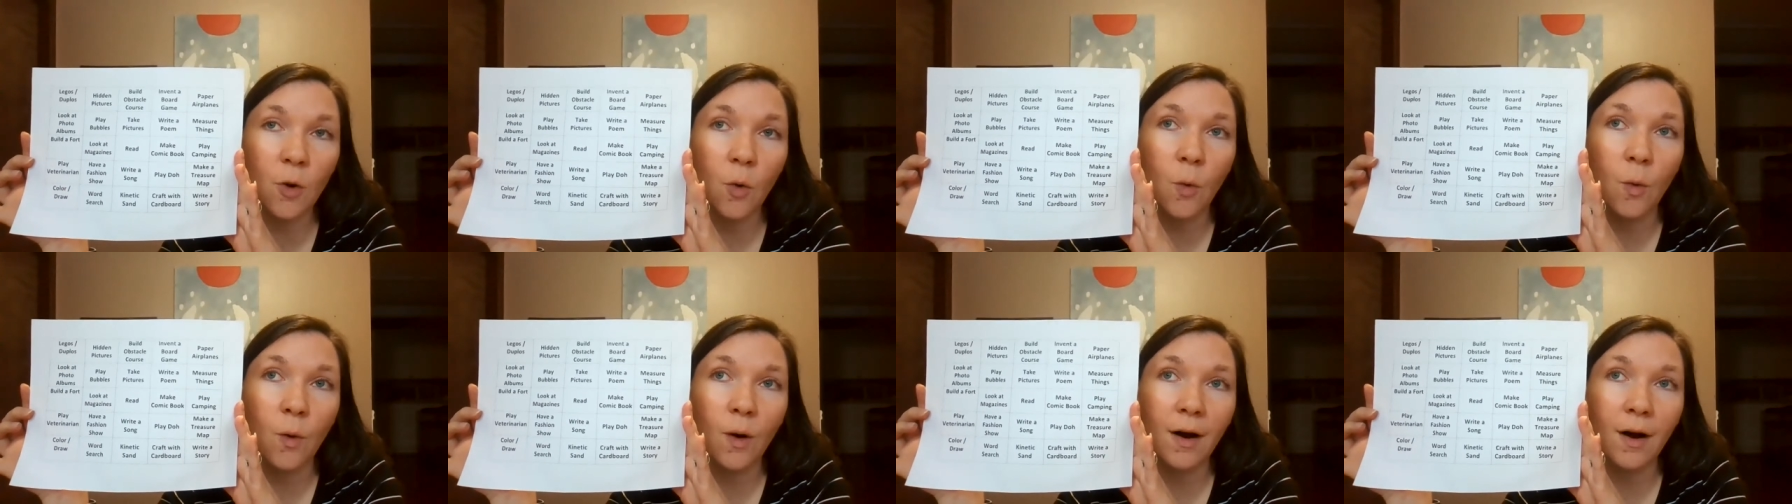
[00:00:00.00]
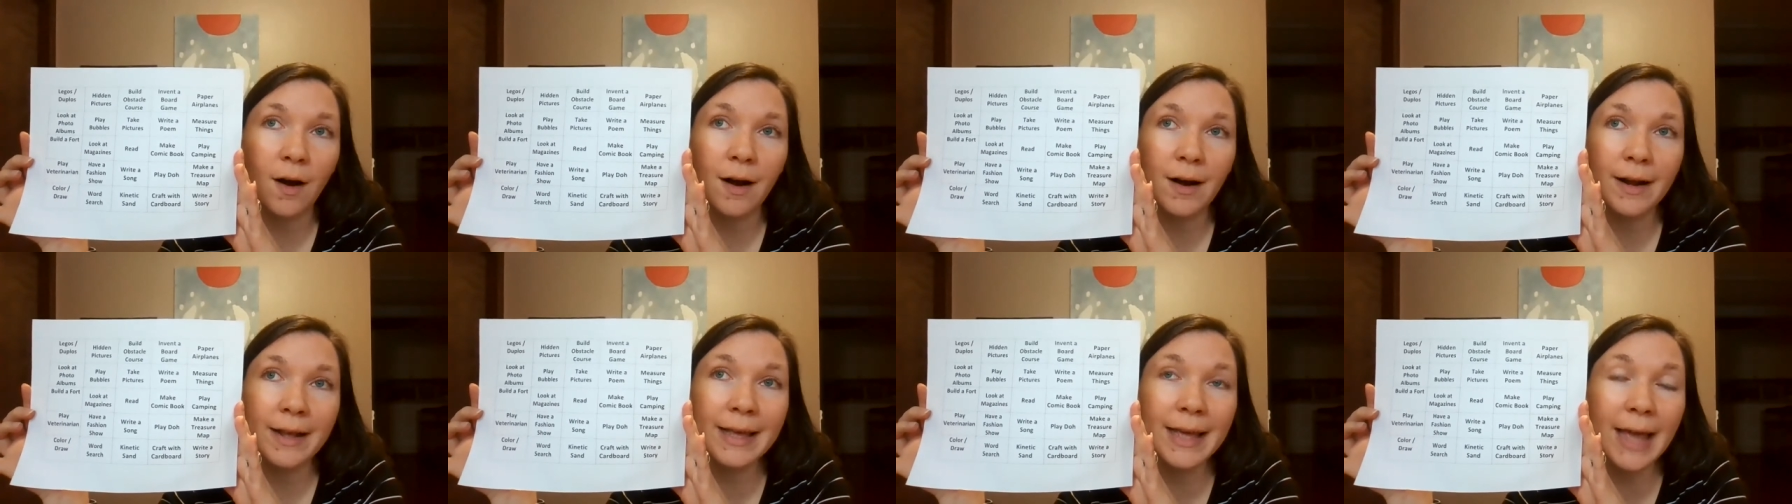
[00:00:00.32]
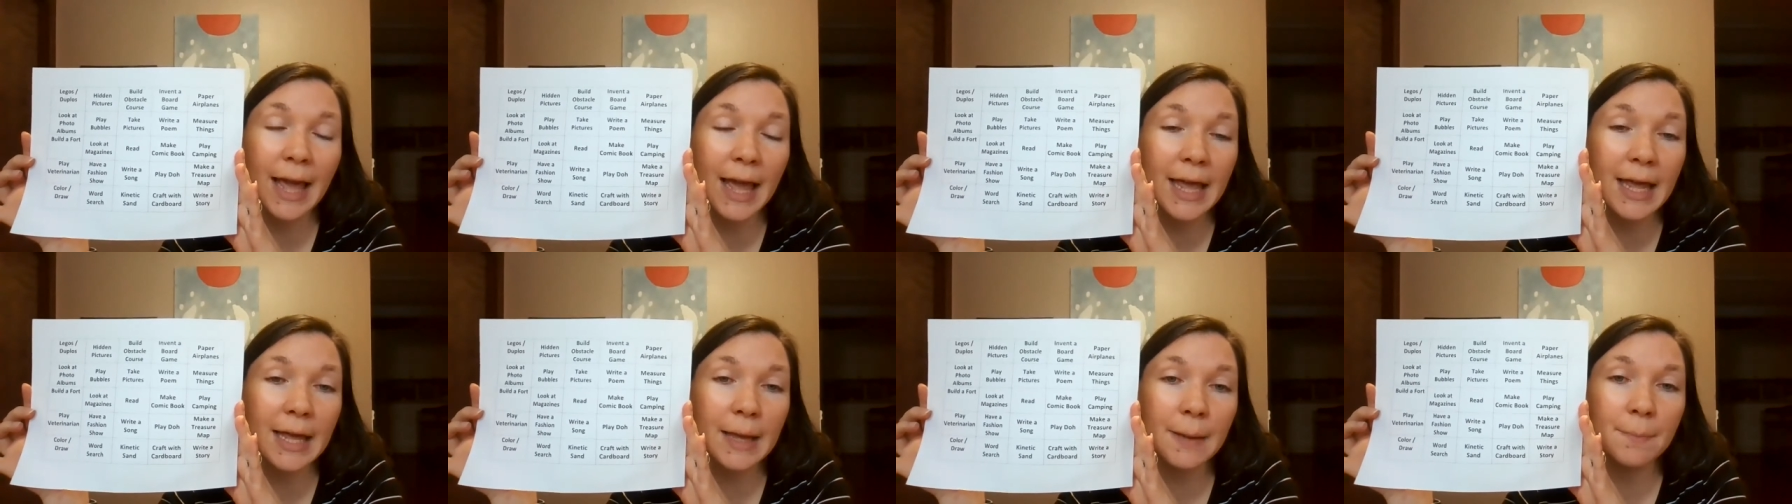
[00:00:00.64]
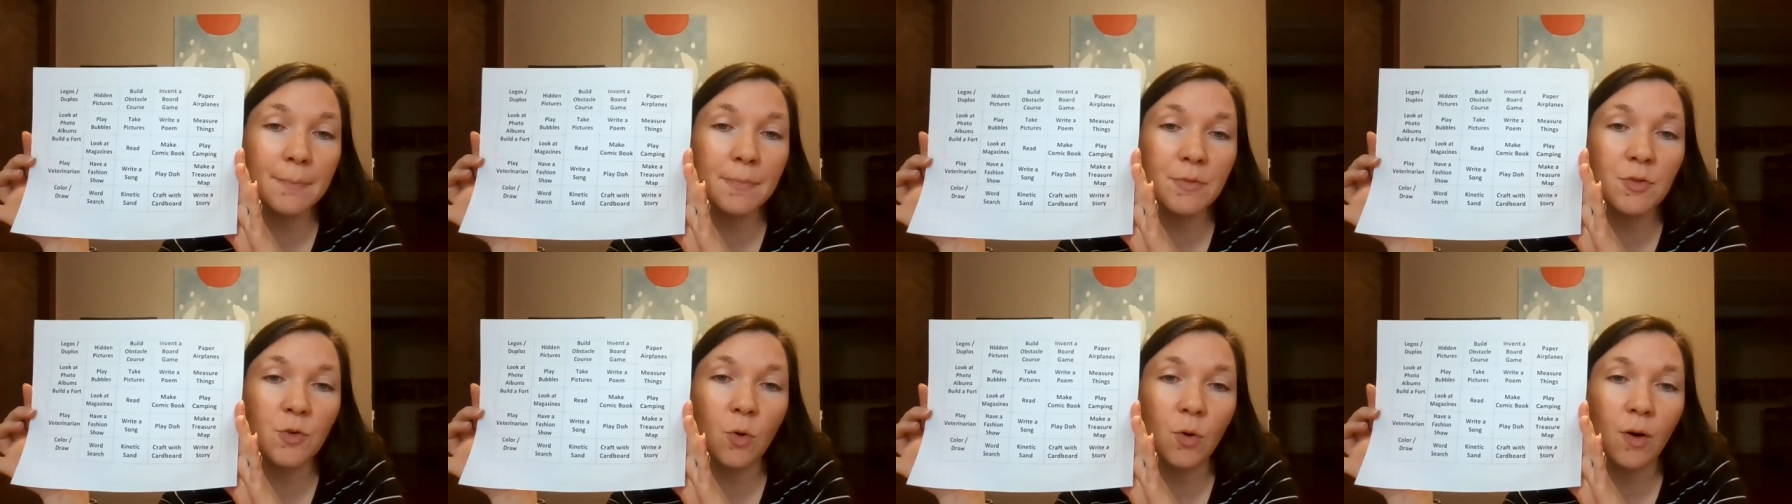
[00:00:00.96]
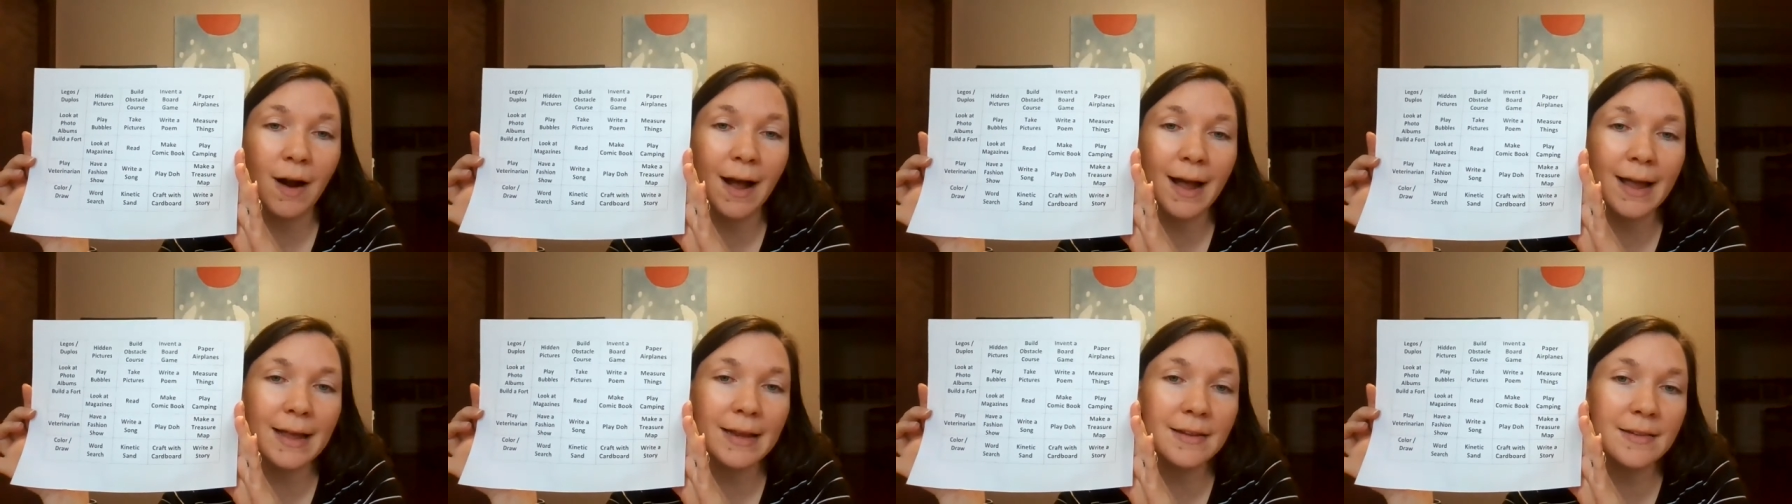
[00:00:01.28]
or games
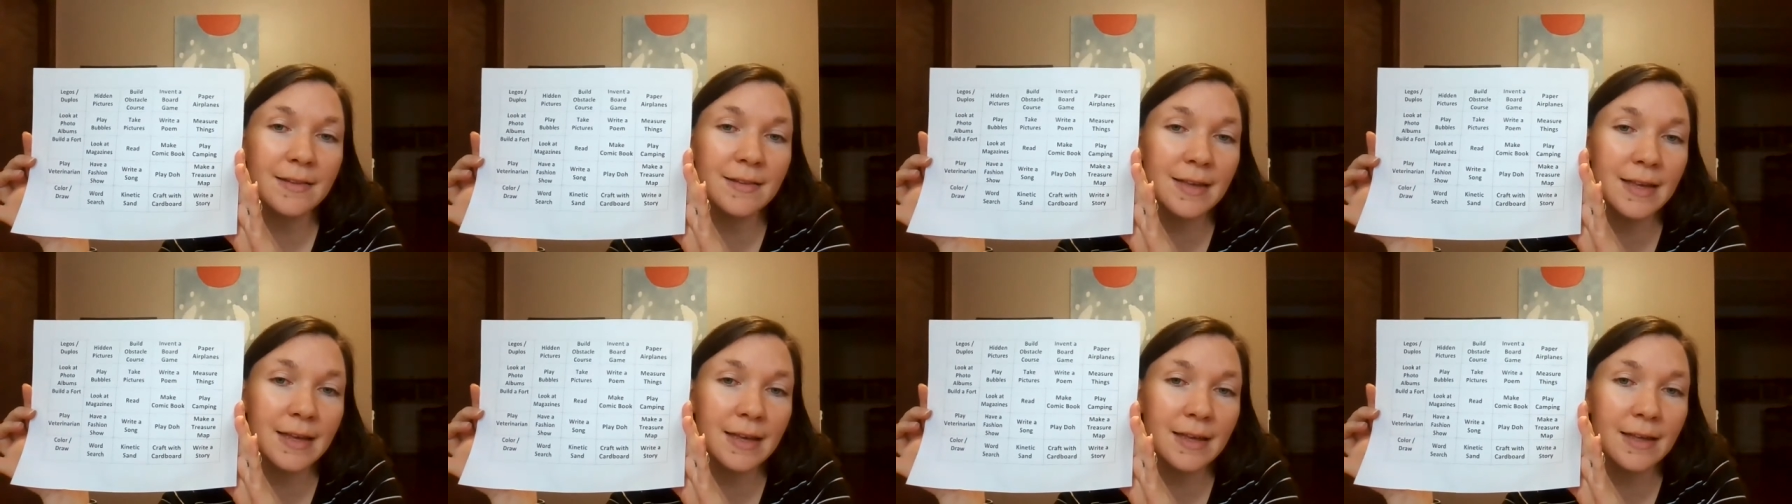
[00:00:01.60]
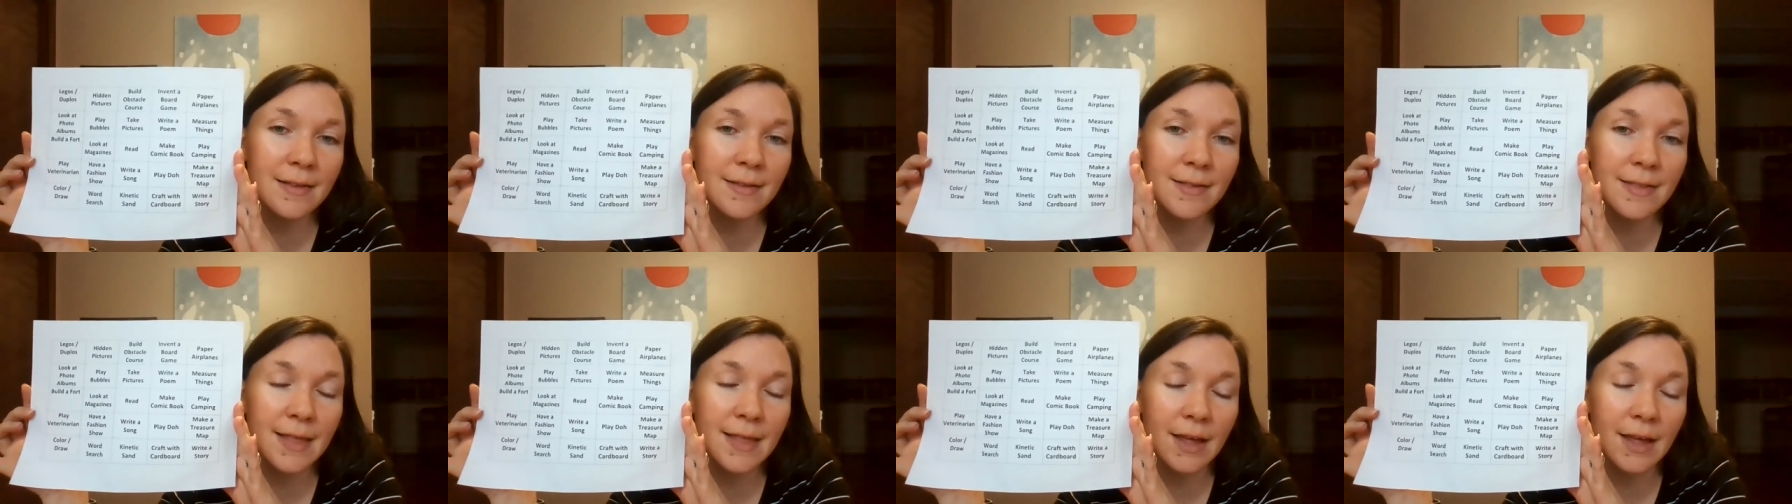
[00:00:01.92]
or ideas